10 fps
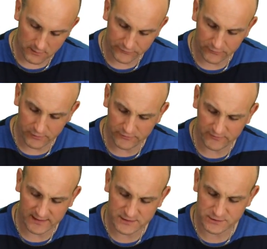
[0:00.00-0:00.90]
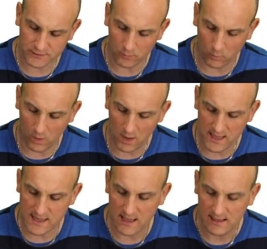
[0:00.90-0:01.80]
So using these two,
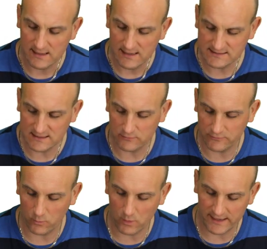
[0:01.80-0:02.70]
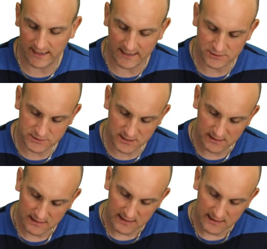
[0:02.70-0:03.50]
y is equal to y dashed.